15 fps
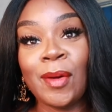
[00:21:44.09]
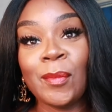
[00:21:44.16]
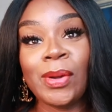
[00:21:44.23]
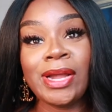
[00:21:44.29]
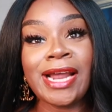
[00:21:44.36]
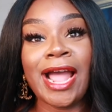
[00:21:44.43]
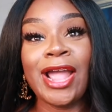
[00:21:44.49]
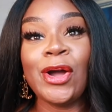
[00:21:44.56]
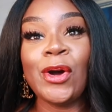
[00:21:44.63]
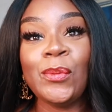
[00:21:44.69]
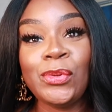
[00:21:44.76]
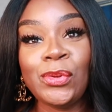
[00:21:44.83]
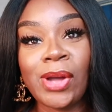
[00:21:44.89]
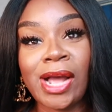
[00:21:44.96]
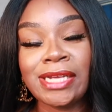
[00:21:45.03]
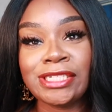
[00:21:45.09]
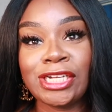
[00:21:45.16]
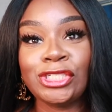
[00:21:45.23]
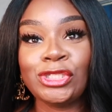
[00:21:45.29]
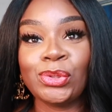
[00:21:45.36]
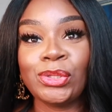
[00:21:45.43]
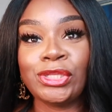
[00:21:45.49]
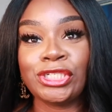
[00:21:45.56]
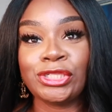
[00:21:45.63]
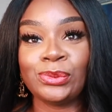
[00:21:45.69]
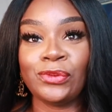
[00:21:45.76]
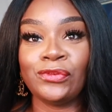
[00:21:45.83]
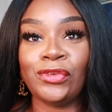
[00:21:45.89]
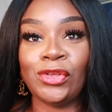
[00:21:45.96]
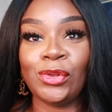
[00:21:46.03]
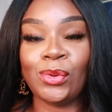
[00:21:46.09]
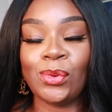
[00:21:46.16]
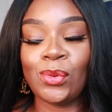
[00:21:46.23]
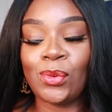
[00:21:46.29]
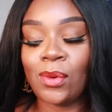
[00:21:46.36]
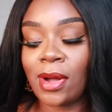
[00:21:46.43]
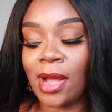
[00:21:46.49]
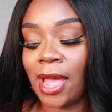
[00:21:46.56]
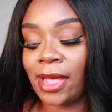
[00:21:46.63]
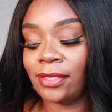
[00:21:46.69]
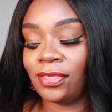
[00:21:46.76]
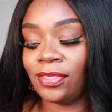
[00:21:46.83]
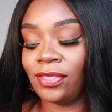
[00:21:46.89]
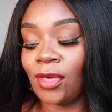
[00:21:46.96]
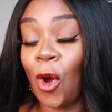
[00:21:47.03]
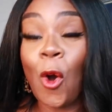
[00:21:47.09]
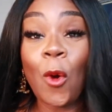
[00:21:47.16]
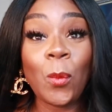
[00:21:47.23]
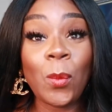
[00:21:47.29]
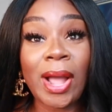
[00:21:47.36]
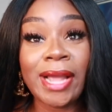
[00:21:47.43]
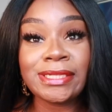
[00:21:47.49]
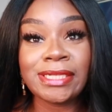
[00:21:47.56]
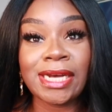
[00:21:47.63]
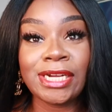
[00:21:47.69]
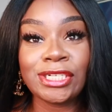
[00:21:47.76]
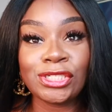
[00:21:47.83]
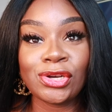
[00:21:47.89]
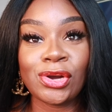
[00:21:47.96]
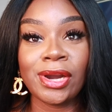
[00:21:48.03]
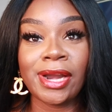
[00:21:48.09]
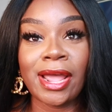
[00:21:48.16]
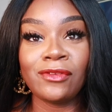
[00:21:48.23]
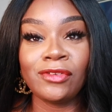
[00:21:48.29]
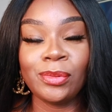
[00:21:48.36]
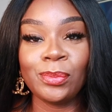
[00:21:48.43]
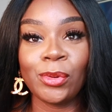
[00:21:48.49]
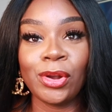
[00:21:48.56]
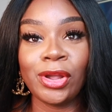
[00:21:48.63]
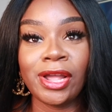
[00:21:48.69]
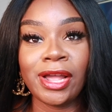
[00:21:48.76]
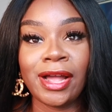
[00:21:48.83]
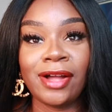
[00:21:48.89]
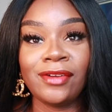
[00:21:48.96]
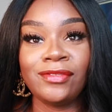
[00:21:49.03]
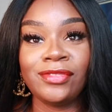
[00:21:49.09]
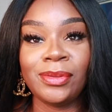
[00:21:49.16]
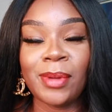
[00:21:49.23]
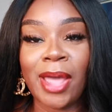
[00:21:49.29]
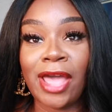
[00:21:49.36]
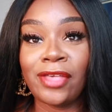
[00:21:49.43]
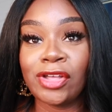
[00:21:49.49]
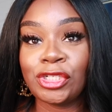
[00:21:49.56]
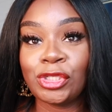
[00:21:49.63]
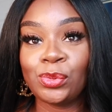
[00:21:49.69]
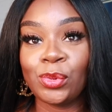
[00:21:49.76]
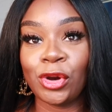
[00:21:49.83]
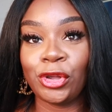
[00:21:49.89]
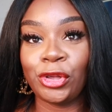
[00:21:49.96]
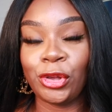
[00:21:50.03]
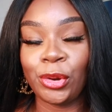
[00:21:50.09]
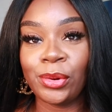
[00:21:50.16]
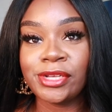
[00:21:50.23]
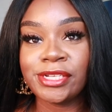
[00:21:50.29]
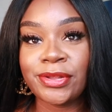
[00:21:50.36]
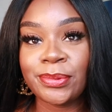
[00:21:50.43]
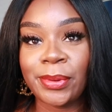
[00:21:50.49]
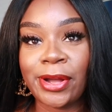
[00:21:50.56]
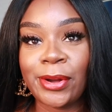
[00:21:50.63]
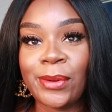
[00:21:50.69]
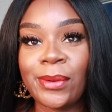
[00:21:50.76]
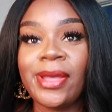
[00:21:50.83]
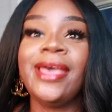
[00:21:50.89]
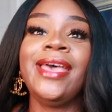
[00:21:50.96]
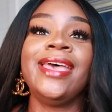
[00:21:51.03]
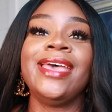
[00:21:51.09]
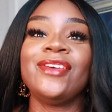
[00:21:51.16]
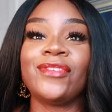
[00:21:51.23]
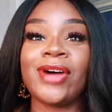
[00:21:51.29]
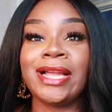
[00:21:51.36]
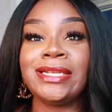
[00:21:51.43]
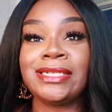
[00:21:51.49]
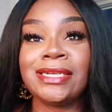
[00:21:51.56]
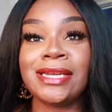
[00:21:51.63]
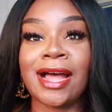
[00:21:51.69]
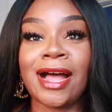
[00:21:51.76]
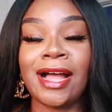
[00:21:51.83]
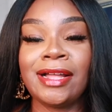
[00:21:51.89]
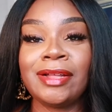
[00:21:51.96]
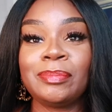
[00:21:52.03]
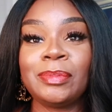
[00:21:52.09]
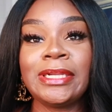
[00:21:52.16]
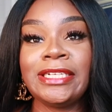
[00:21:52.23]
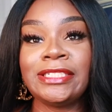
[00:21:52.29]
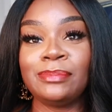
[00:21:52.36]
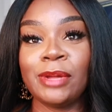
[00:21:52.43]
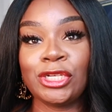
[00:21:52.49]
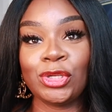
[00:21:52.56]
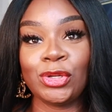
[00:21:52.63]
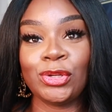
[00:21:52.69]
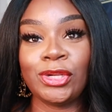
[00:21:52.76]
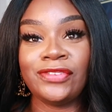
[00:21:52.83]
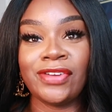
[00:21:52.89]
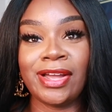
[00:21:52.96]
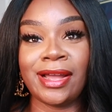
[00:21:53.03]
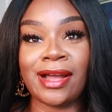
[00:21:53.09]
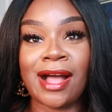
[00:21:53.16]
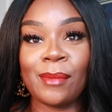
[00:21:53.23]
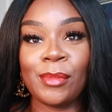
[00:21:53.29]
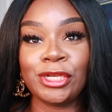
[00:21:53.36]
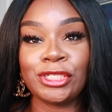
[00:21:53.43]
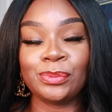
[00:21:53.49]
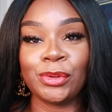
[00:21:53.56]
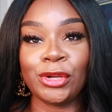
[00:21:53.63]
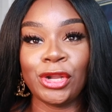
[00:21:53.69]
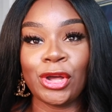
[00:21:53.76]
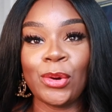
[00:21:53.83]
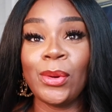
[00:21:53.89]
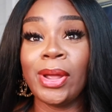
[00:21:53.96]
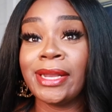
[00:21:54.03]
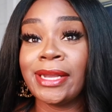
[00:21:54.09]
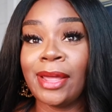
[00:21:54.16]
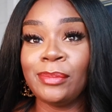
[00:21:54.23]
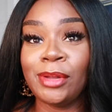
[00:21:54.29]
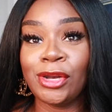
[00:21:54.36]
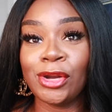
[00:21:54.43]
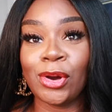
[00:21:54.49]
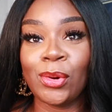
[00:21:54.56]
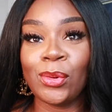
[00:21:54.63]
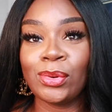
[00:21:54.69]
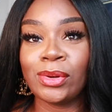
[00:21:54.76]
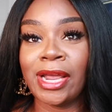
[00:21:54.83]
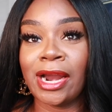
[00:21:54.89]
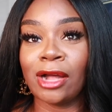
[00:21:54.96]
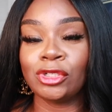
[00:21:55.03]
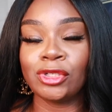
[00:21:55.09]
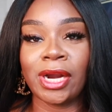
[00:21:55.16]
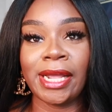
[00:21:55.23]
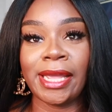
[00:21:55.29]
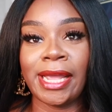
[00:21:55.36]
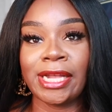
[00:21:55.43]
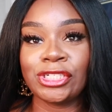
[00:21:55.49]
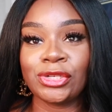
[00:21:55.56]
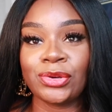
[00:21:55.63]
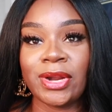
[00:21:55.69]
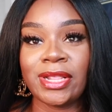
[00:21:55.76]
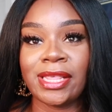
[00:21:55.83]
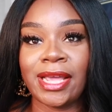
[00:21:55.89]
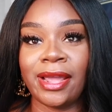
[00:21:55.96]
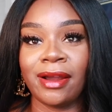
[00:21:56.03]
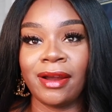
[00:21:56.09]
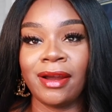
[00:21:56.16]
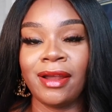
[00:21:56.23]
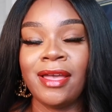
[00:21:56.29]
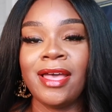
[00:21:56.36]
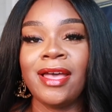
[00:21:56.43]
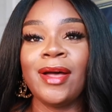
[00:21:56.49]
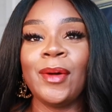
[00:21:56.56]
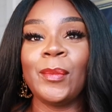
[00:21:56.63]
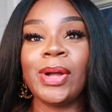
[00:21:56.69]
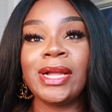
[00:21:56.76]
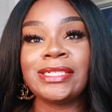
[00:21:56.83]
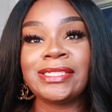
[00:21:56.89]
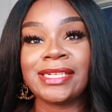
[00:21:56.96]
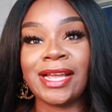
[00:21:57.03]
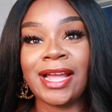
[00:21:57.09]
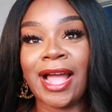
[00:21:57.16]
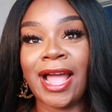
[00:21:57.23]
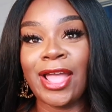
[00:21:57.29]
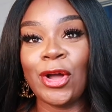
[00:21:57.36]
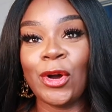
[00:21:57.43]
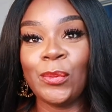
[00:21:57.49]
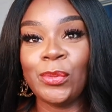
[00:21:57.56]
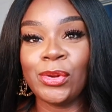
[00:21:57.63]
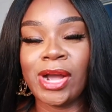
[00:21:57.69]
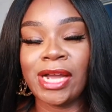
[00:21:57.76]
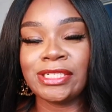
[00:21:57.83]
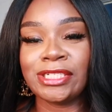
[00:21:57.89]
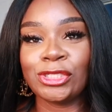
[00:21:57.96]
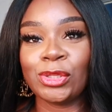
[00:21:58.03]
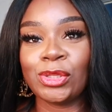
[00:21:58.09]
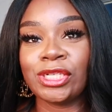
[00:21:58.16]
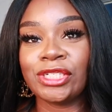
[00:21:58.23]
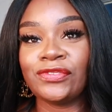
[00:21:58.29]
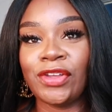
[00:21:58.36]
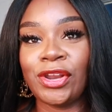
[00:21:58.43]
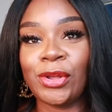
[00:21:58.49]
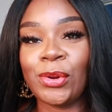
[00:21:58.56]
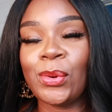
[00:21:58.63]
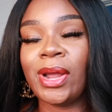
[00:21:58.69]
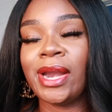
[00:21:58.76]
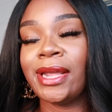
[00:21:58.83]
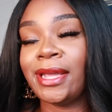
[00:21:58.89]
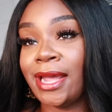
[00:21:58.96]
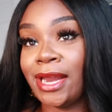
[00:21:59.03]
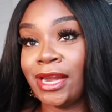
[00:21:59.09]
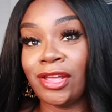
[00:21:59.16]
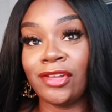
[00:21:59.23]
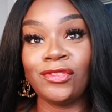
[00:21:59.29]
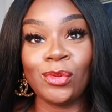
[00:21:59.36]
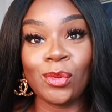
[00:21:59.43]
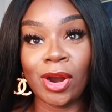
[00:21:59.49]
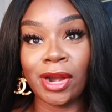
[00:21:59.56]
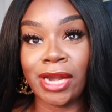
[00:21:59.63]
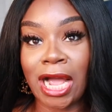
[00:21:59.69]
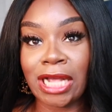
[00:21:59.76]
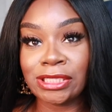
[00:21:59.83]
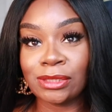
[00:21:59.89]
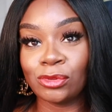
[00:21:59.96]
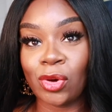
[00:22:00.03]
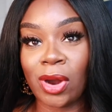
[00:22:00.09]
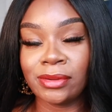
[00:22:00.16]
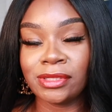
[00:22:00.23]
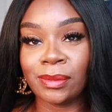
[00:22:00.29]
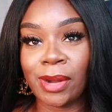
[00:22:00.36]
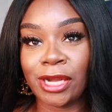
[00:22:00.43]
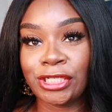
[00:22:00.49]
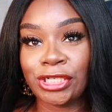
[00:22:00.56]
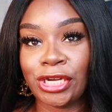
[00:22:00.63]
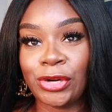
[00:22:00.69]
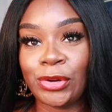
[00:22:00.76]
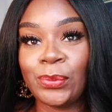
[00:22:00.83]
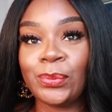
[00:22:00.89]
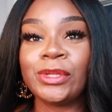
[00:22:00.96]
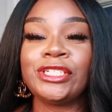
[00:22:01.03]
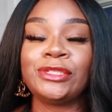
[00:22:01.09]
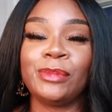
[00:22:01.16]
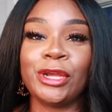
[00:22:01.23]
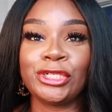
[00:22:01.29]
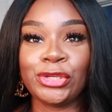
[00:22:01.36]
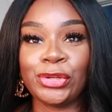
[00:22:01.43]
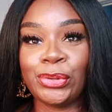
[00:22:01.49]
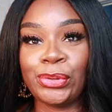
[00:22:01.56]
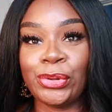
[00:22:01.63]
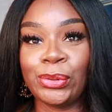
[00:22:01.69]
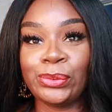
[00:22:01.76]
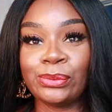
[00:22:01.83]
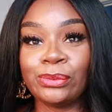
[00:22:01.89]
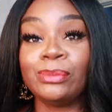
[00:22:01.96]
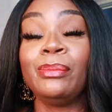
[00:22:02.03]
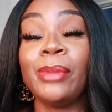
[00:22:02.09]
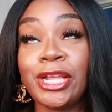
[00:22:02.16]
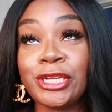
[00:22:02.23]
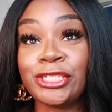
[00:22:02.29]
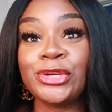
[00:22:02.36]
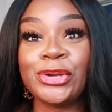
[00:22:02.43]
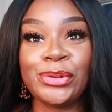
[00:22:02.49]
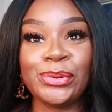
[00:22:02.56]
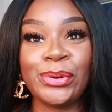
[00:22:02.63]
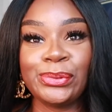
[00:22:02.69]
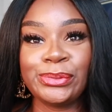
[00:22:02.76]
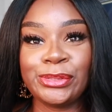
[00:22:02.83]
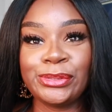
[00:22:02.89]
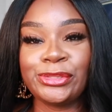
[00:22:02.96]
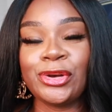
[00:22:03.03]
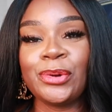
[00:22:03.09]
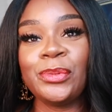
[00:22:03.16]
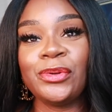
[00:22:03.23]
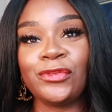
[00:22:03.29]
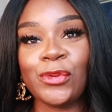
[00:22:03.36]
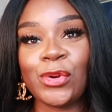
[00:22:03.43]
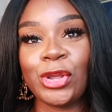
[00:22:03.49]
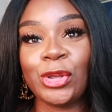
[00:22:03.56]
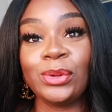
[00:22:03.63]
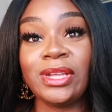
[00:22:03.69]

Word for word: but i hope you guys enjoyed this review i hope i touched on every point of the bag that you were curious about if i did not please make sure you leave a comment below and let me know and i'll try to answer it there but i hope you guys enjoyed this video and again if you are not subscribed to my channel please make sure you go make sure you go do so before you